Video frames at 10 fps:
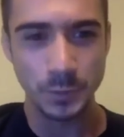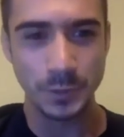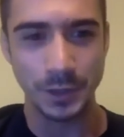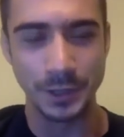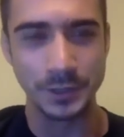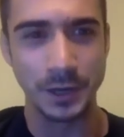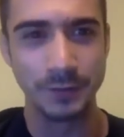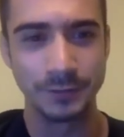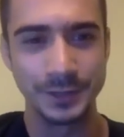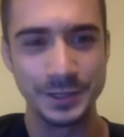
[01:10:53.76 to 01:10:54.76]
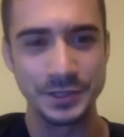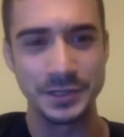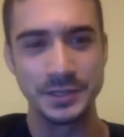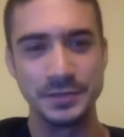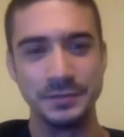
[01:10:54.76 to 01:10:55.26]
uncovering a
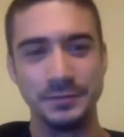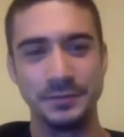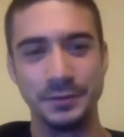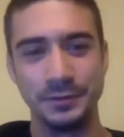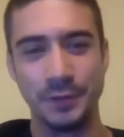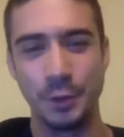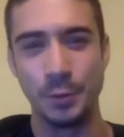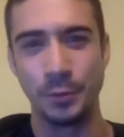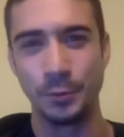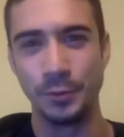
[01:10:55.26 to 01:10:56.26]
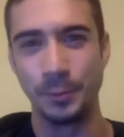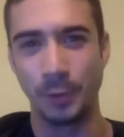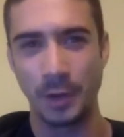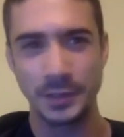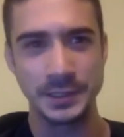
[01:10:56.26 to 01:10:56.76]
sense of home through the
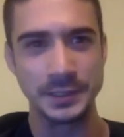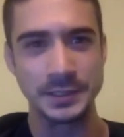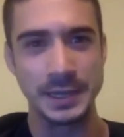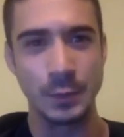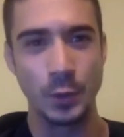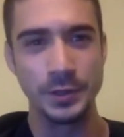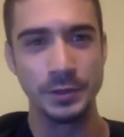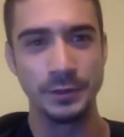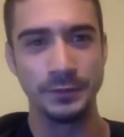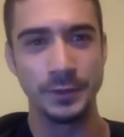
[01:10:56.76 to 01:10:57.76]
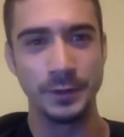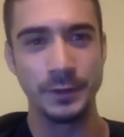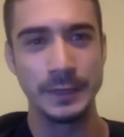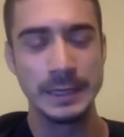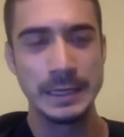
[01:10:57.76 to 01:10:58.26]
process, and I wonder if
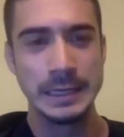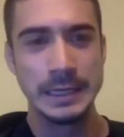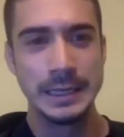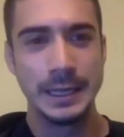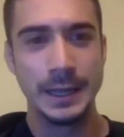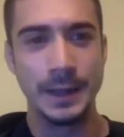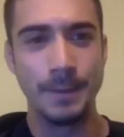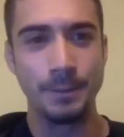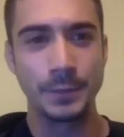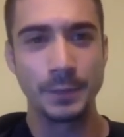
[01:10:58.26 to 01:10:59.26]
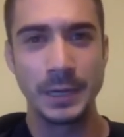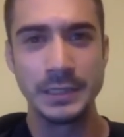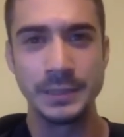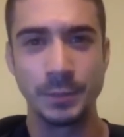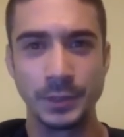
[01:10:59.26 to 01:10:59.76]
the
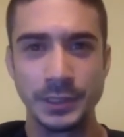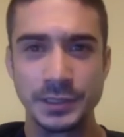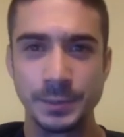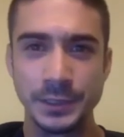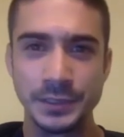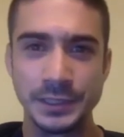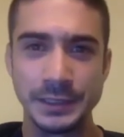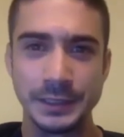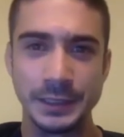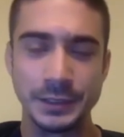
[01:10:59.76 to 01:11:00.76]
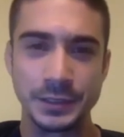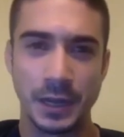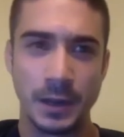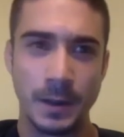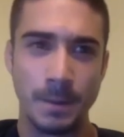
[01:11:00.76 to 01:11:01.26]
painting participants and
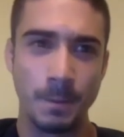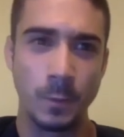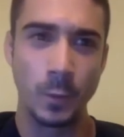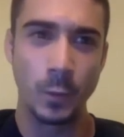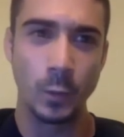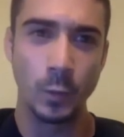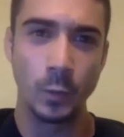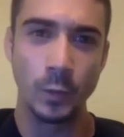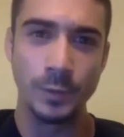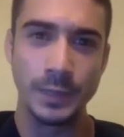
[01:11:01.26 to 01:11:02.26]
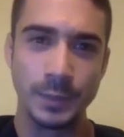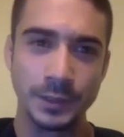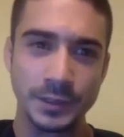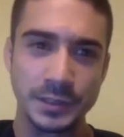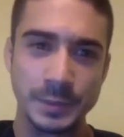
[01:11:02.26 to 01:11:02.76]
Tom would be able
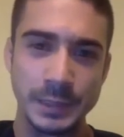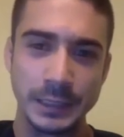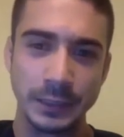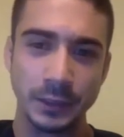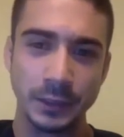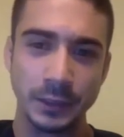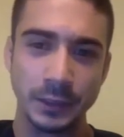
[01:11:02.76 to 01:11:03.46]
to speak a little bit.